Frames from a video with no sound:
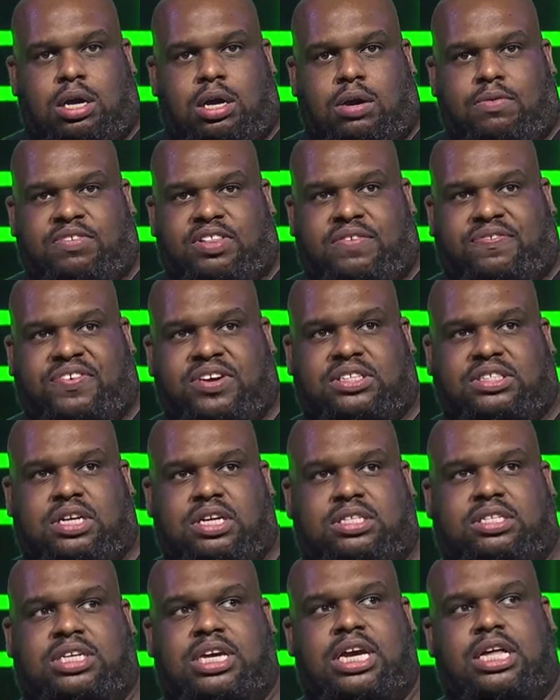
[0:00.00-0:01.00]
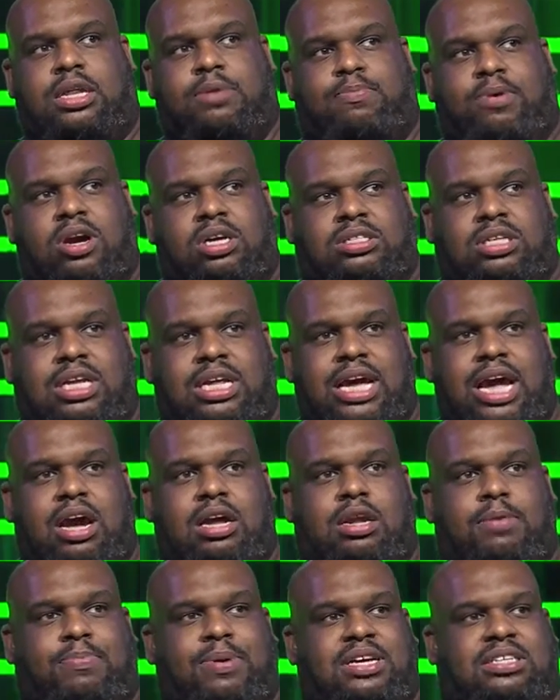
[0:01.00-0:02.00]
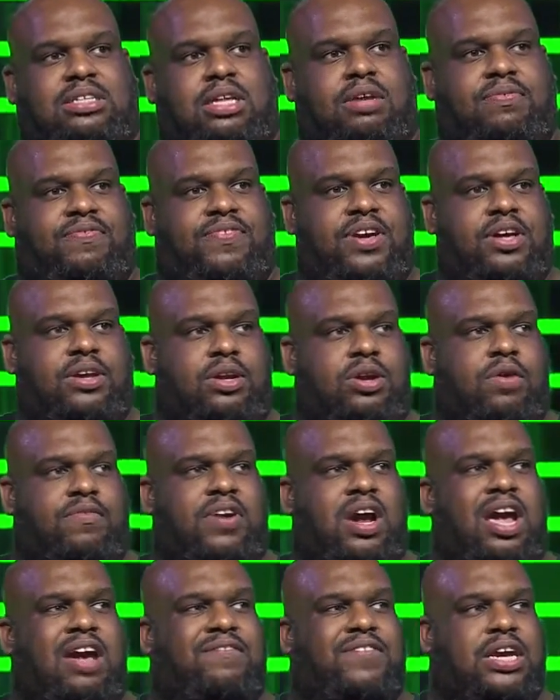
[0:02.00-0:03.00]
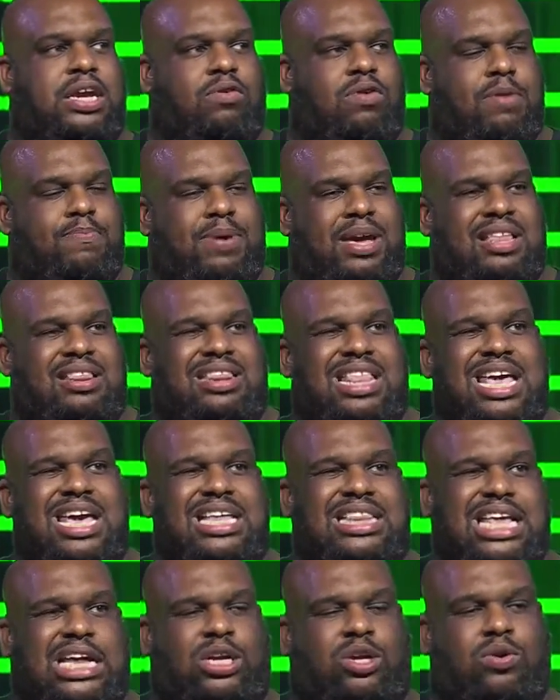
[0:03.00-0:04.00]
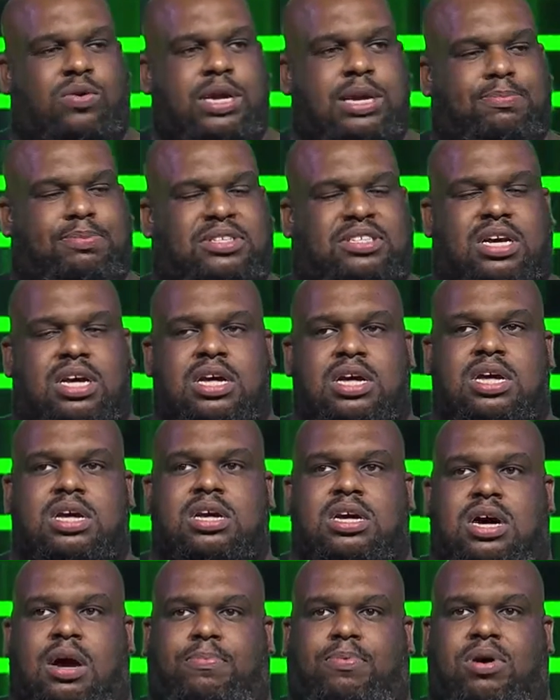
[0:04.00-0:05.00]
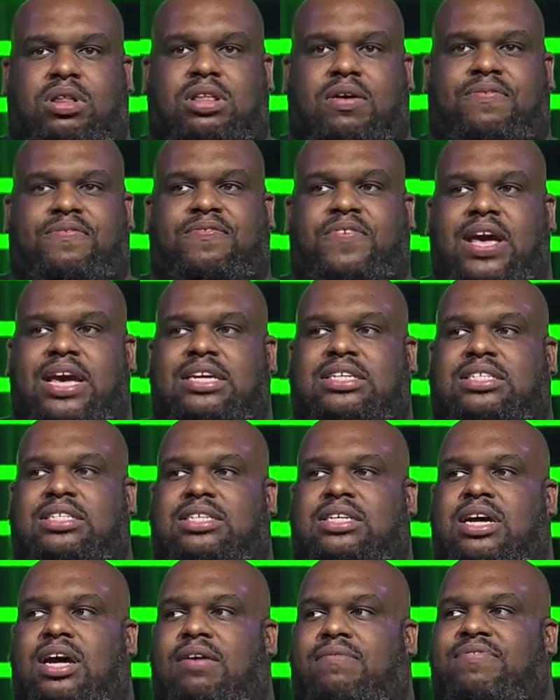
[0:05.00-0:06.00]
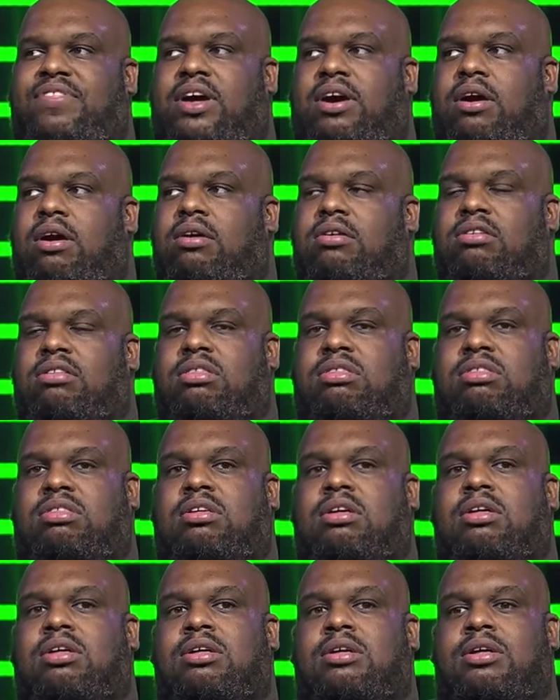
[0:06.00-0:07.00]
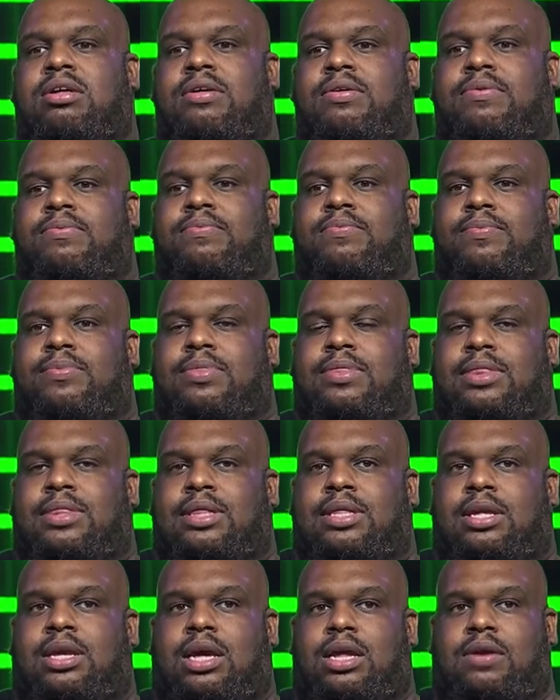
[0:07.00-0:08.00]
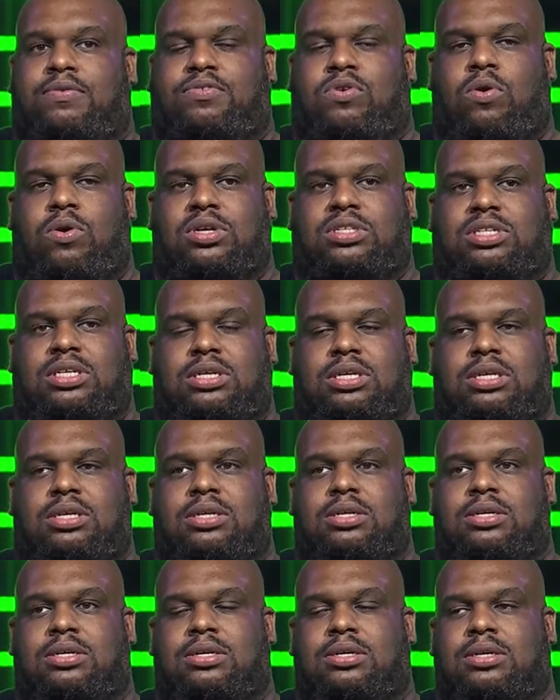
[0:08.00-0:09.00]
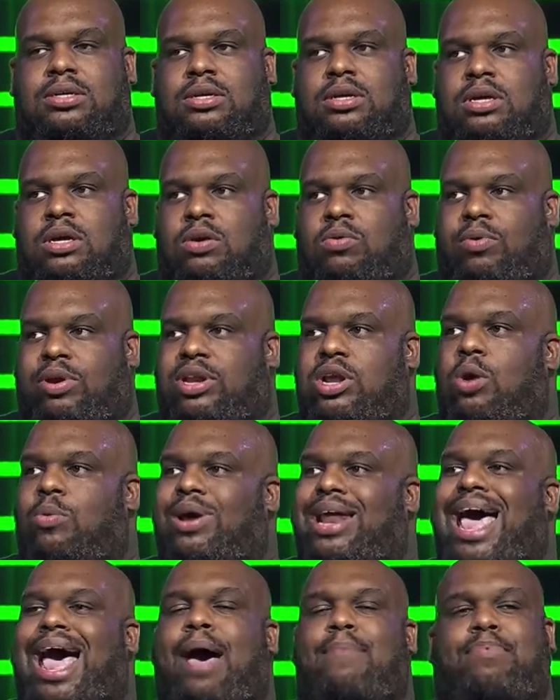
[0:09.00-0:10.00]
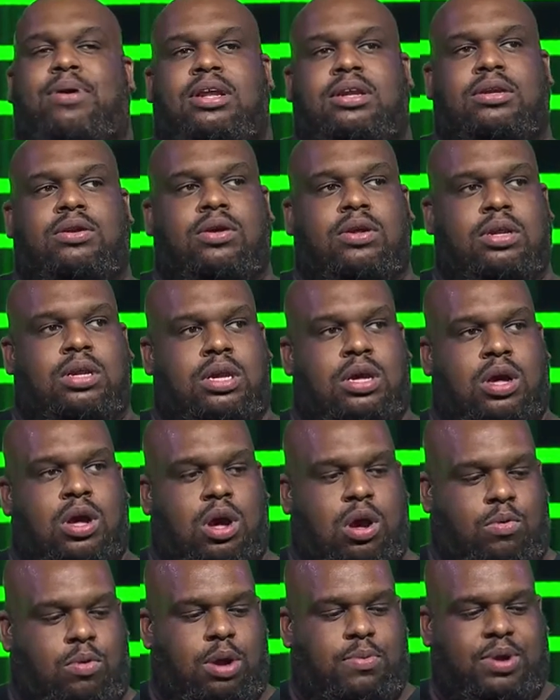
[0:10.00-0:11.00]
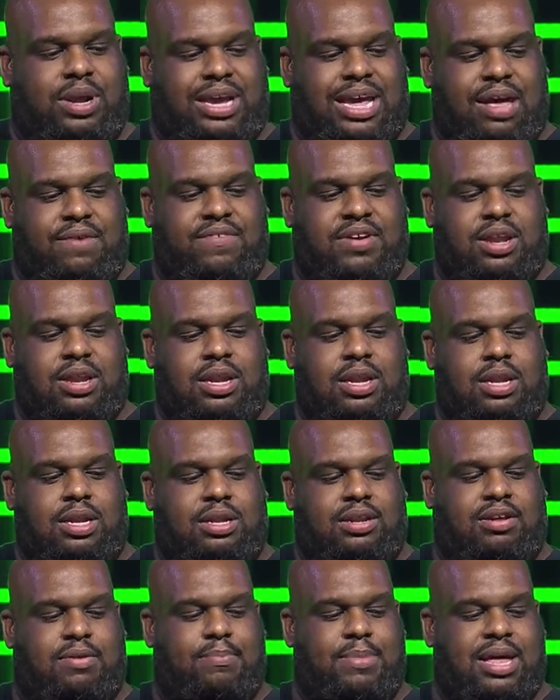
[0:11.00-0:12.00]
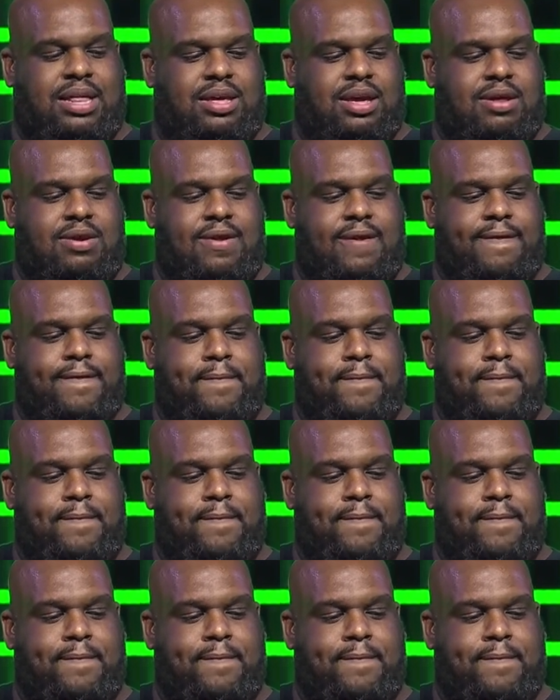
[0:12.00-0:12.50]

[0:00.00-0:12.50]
over the fish of the sea, the birds of the air, the beasts of the field, and over every creeping thing that creeps upon the face of the earth. And of course, we know what happened we were given dominion,